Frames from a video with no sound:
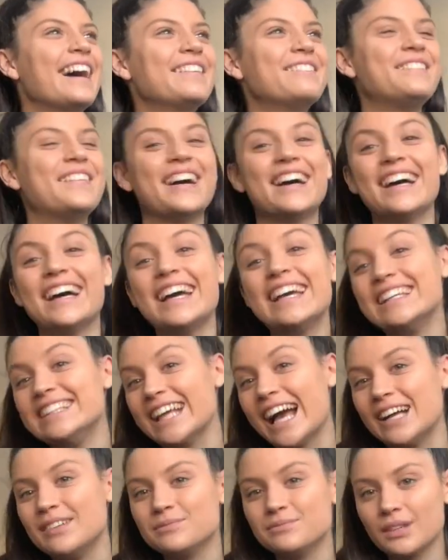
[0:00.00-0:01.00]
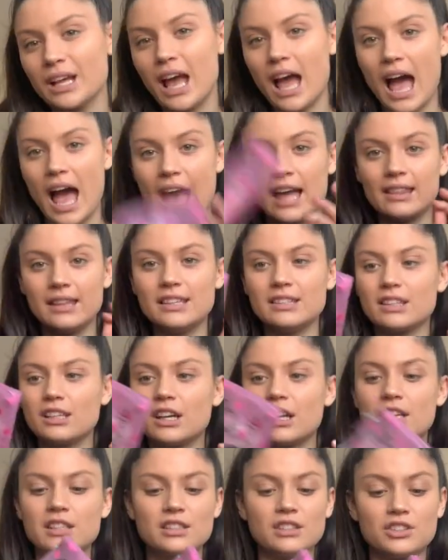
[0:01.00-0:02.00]
But yeah, and these are
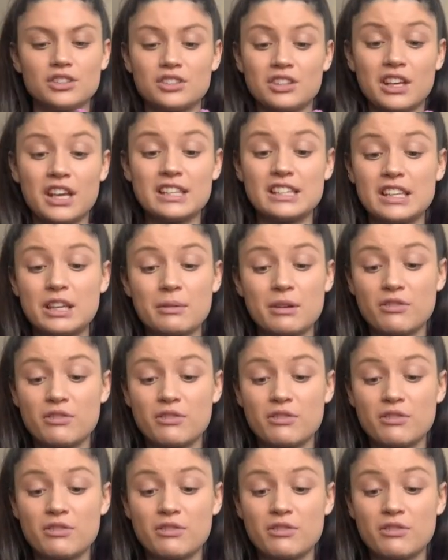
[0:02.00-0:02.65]
good just in case any of my